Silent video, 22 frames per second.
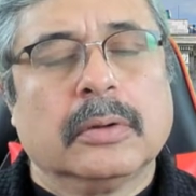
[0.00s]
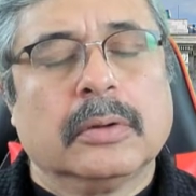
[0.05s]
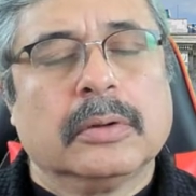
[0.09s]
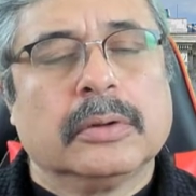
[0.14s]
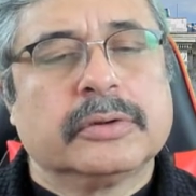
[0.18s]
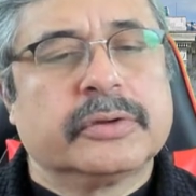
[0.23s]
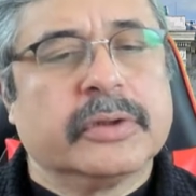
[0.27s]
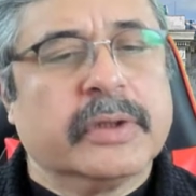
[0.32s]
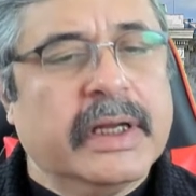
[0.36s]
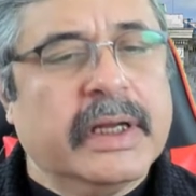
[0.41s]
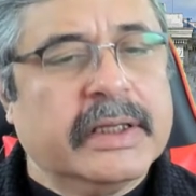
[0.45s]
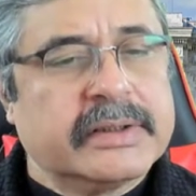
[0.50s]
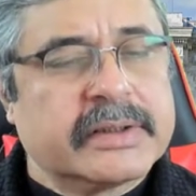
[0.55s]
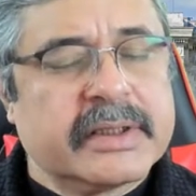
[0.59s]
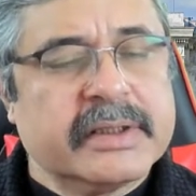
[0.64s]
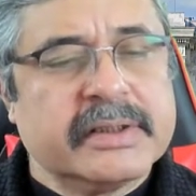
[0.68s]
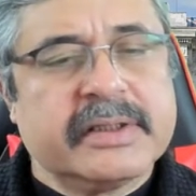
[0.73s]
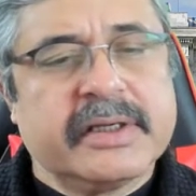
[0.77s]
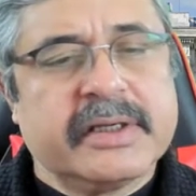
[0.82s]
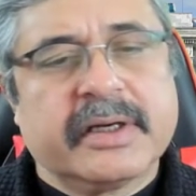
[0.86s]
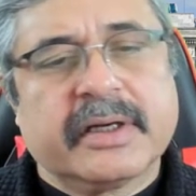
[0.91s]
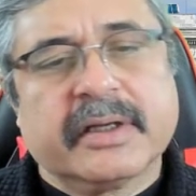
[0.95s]
So let's
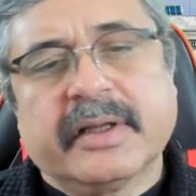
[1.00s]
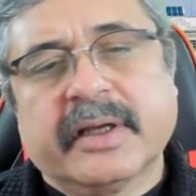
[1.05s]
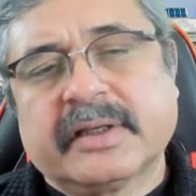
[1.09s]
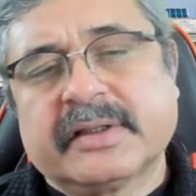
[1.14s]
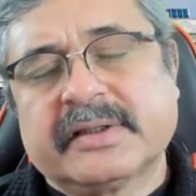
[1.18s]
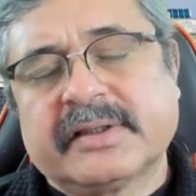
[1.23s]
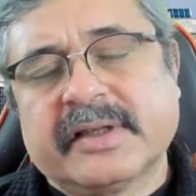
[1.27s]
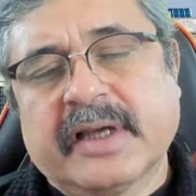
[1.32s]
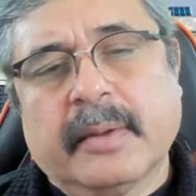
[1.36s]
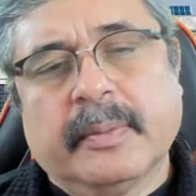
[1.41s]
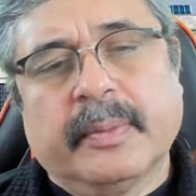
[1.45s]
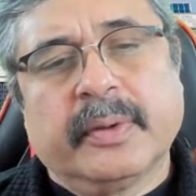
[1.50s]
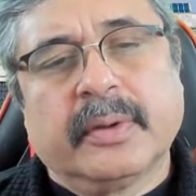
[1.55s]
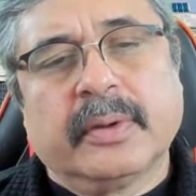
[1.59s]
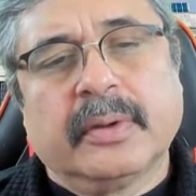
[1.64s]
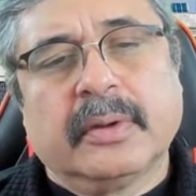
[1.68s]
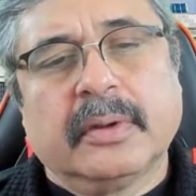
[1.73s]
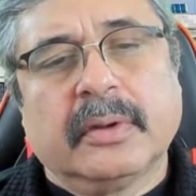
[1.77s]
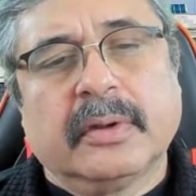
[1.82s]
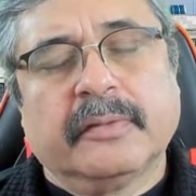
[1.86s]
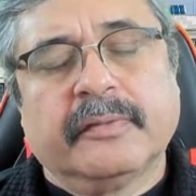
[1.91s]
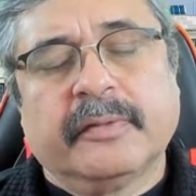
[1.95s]
consider the
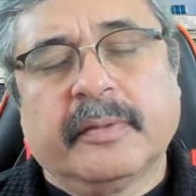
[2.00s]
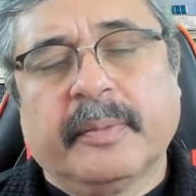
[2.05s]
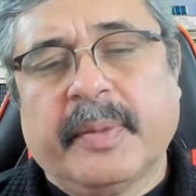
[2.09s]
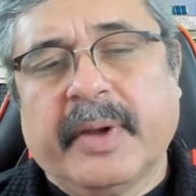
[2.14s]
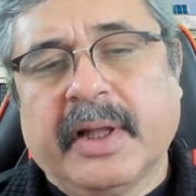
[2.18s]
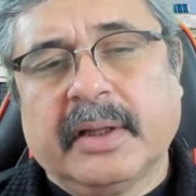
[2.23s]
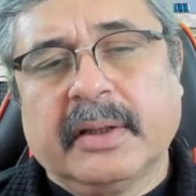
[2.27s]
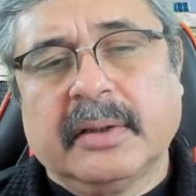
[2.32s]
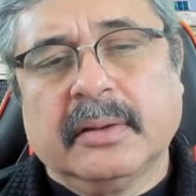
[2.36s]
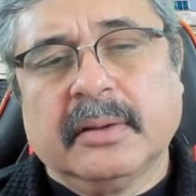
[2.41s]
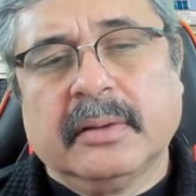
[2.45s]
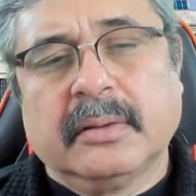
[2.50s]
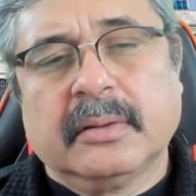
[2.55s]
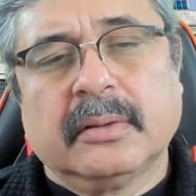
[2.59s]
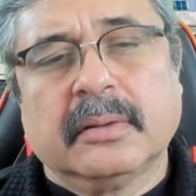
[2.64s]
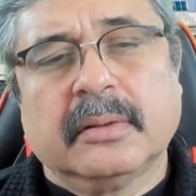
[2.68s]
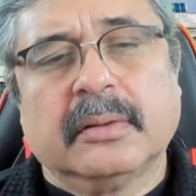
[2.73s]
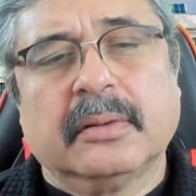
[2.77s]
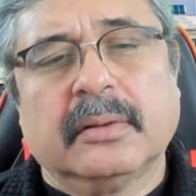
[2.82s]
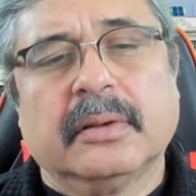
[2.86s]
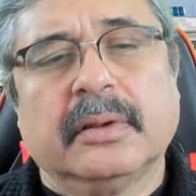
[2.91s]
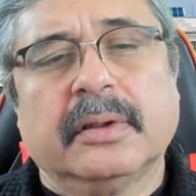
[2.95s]
example of a bell
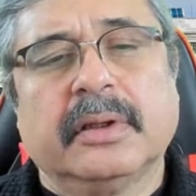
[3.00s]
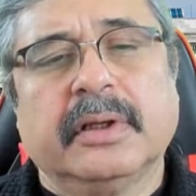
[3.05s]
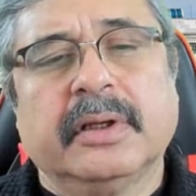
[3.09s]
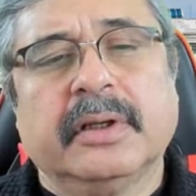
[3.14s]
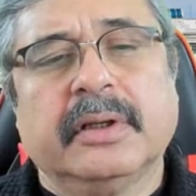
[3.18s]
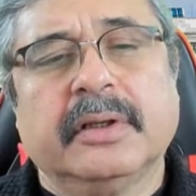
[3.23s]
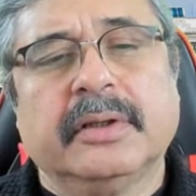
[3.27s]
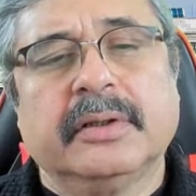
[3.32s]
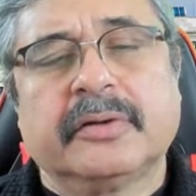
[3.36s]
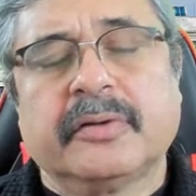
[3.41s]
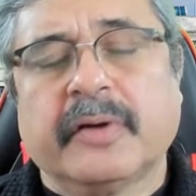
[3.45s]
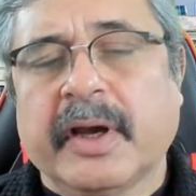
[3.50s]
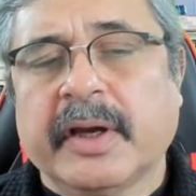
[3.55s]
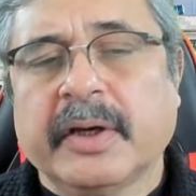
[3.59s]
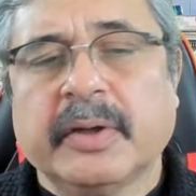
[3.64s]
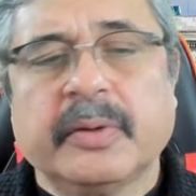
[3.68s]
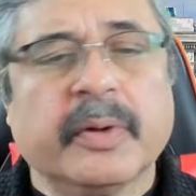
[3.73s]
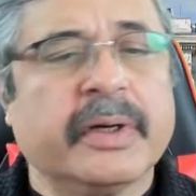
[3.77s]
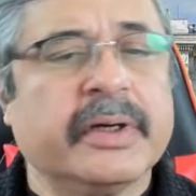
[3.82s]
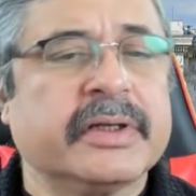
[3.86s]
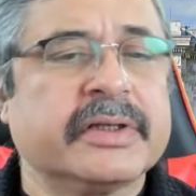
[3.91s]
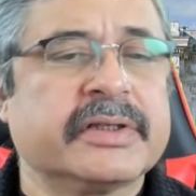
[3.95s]
in trying
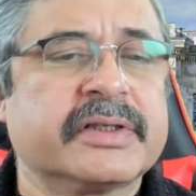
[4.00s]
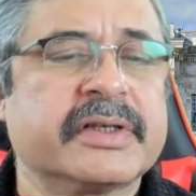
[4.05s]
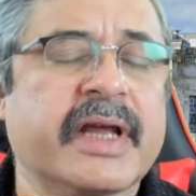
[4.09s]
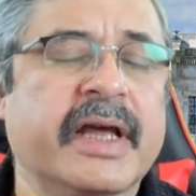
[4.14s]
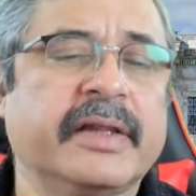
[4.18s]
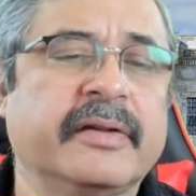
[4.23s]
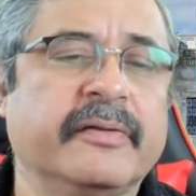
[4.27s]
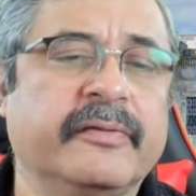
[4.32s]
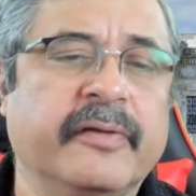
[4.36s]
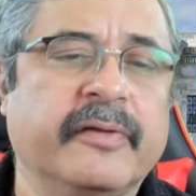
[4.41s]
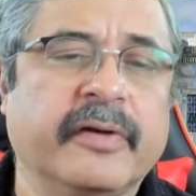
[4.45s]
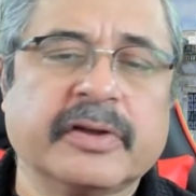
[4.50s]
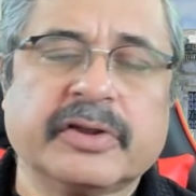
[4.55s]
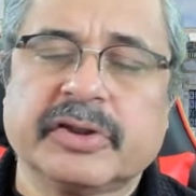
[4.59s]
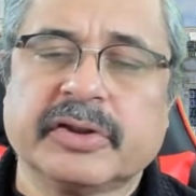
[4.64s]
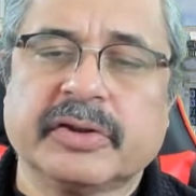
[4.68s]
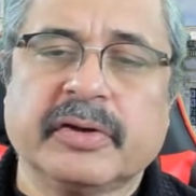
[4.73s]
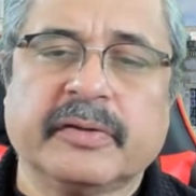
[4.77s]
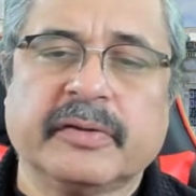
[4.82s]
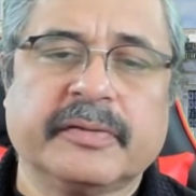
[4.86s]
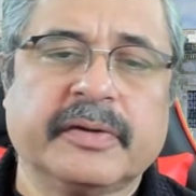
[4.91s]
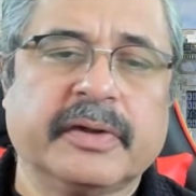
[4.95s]
to understand the
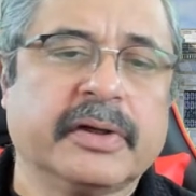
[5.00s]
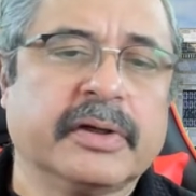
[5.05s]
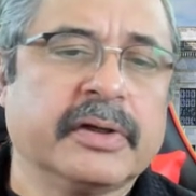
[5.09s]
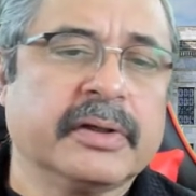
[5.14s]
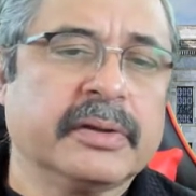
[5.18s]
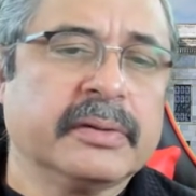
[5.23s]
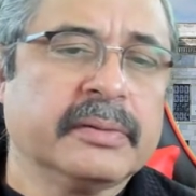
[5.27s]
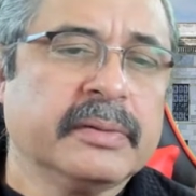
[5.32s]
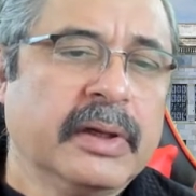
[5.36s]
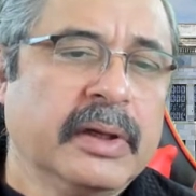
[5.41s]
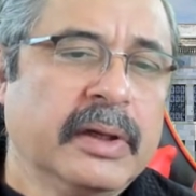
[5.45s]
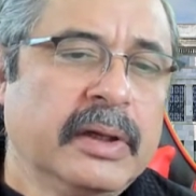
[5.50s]
function of the